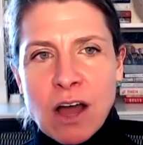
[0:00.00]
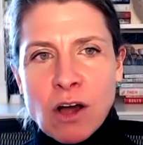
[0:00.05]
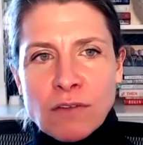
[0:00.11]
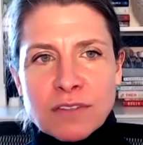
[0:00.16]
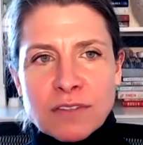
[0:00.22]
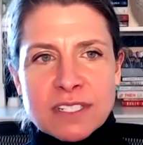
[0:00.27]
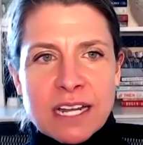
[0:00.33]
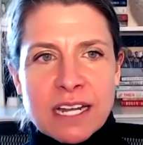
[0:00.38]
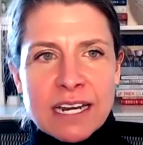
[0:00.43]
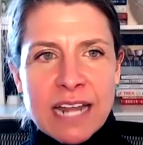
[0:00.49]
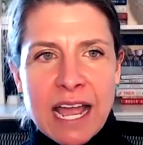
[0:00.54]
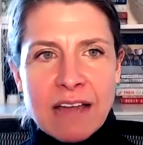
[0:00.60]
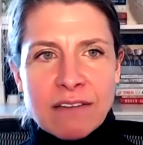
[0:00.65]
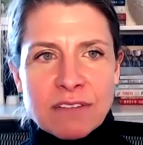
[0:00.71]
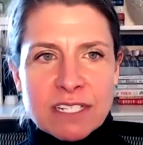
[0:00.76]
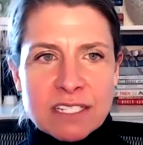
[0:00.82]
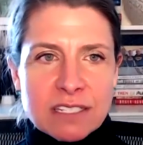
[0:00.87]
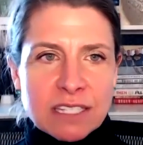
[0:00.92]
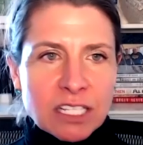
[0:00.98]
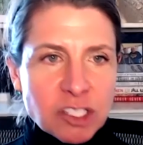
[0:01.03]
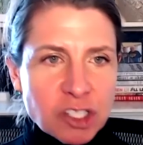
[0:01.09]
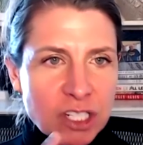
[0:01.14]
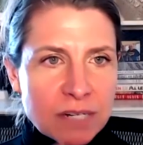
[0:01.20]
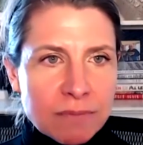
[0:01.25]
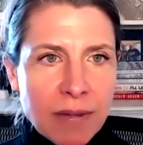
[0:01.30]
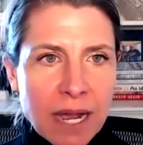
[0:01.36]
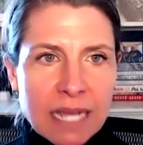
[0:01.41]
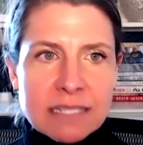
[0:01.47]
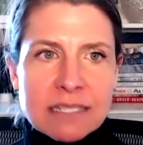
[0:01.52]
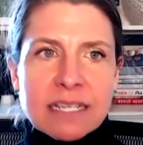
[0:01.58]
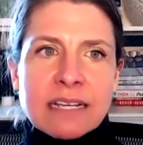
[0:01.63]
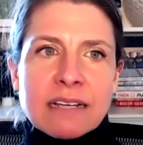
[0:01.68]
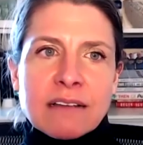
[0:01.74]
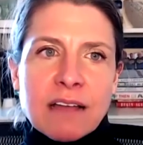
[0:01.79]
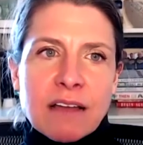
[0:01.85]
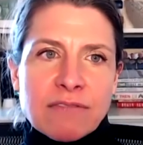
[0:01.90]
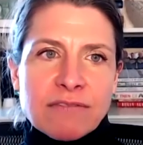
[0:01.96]
all of a sudden have this
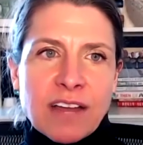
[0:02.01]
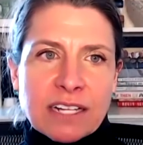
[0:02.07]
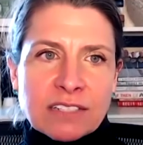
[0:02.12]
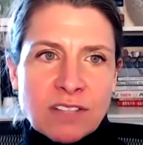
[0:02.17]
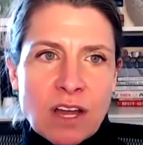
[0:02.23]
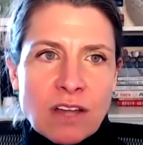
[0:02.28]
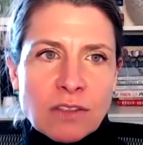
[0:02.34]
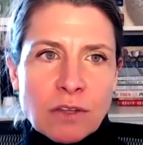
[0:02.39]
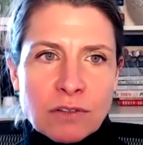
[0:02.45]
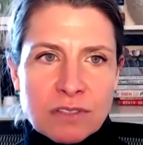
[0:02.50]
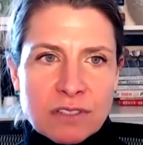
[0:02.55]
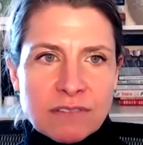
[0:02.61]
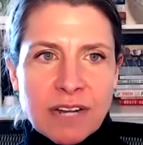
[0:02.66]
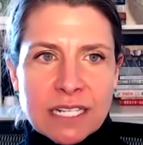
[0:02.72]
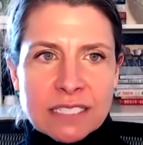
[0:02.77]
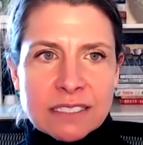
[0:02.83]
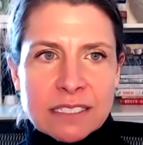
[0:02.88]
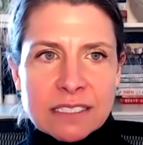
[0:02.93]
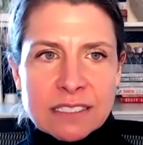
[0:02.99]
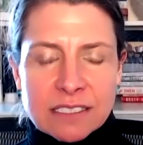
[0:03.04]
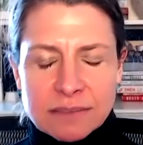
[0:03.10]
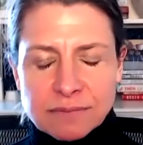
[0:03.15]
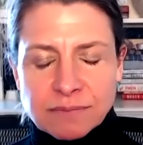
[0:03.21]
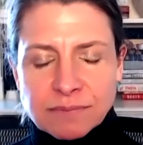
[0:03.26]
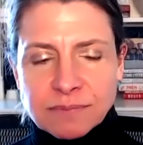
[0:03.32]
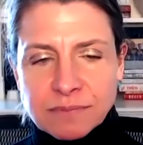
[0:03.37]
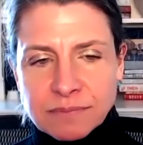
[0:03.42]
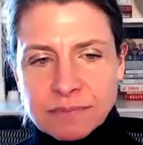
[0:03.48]
legitimizing effect on those devices.